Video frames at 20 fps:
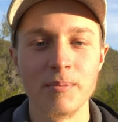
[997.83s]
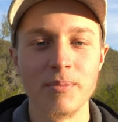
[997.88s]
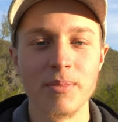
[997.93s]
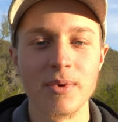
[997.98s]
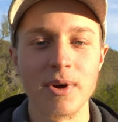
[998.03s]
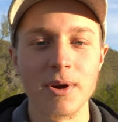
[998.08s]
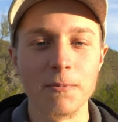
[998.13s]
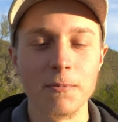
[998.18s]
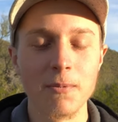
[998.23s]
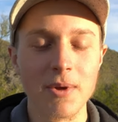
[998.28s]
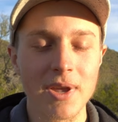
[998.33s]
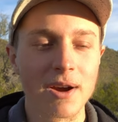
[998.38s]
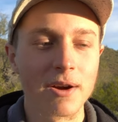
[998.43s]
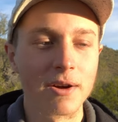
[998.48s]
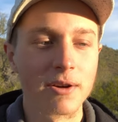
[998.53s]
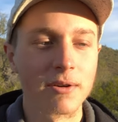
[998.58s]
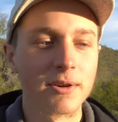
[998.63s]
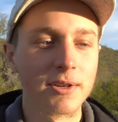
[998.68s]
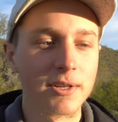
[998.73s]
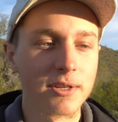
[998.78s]
But we are
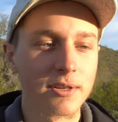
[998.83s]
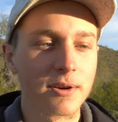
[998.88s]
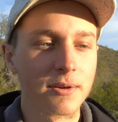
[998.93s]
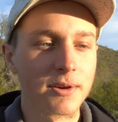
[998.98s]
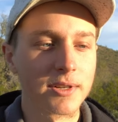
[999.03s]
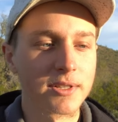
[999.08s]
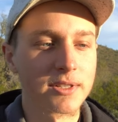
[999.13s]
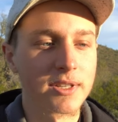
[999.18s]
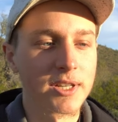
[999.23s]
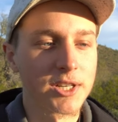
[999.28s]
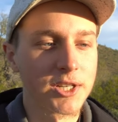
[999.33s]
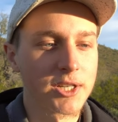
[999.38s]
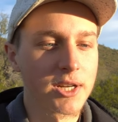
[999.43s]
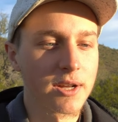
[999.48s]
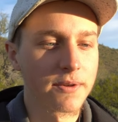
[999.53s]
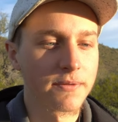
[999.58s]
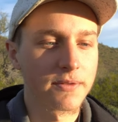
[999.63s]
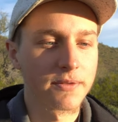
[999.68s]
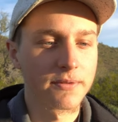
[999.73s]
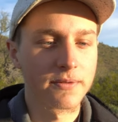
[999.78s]
going to notice this
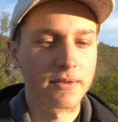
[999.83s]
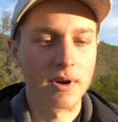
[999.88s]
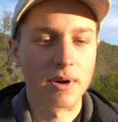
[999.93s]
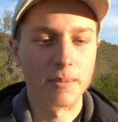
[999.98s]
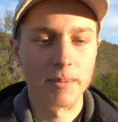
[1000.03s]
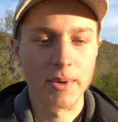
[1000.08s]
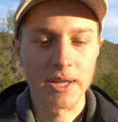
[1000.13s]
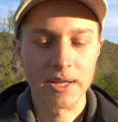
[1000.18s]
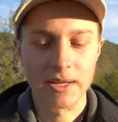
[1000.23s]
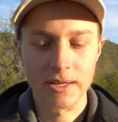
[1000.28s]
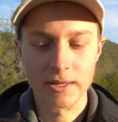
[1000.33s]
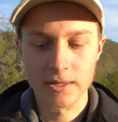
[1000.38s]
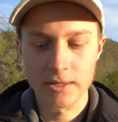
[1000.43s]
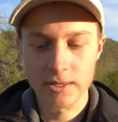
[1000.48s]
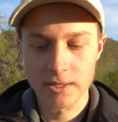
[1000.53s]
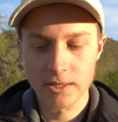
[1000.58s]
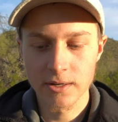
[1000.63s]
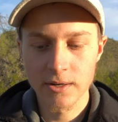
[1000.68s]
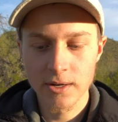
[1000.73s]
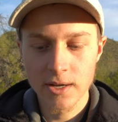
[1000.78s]
shift from
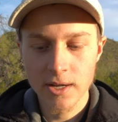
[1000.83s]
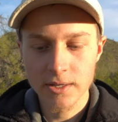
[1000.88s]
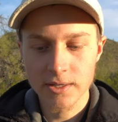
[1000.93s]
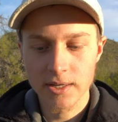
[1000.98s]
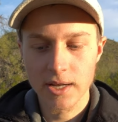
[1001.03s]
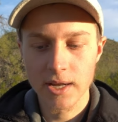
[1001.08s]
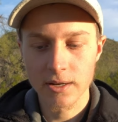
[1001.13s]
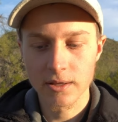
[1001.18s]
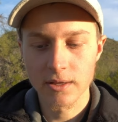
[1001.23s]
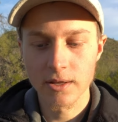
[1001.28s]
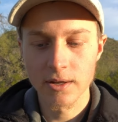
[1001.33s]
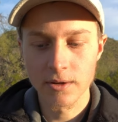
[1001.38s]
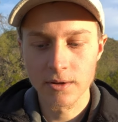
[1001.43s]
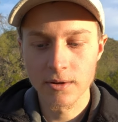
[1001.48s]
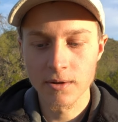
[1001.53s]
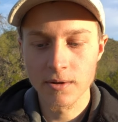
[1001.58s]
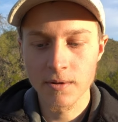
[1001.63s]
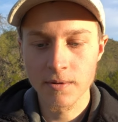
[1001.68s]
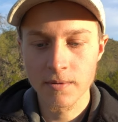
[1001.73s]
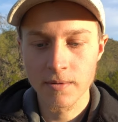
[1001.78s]
serious
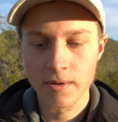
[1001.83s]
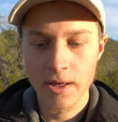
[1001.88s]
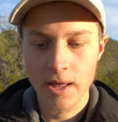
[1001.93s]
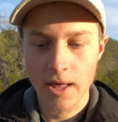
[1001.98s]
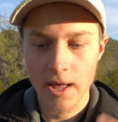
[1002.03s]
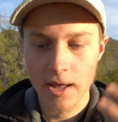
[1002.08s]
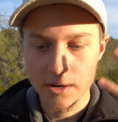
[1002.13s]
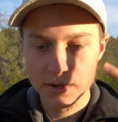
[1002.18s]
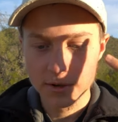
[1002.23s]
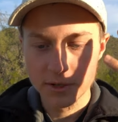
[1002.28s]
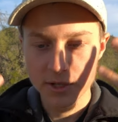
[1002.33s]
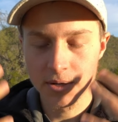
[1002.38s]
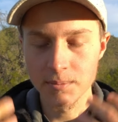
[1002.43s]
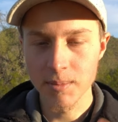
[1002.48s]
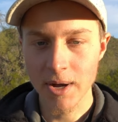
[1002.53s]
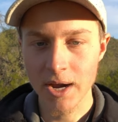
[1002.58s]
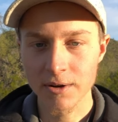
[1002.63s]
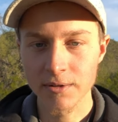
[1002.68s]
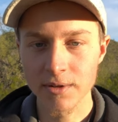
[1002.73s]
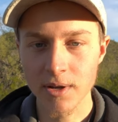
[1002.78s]
analytical energy
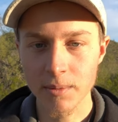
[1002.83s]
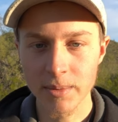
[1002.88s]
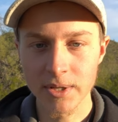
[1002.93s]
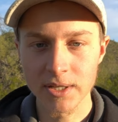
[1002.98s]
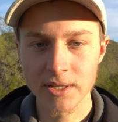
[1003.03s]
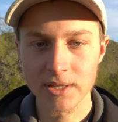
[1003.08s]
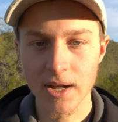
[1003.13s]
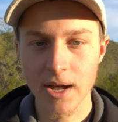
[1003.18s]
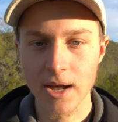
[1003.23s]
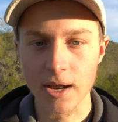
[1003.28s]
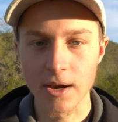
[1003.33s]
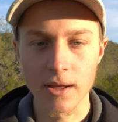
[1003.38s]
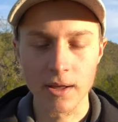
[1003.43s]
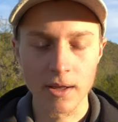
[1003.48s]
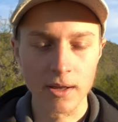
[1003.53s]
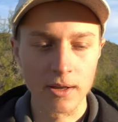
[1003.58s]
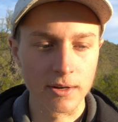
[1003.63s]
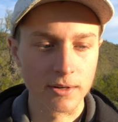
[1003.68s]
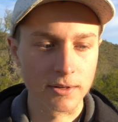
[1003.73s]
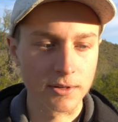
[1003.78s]
bottled up inside
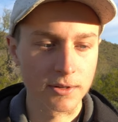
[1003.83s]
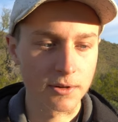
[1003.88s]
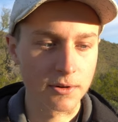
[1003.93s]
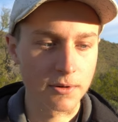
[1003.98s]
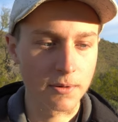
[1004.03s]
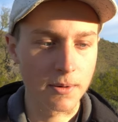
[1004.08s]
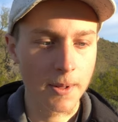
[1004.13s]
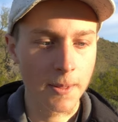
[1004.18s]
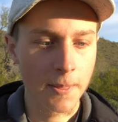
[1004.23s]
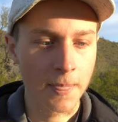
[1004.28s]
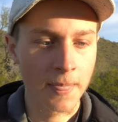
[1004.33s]
to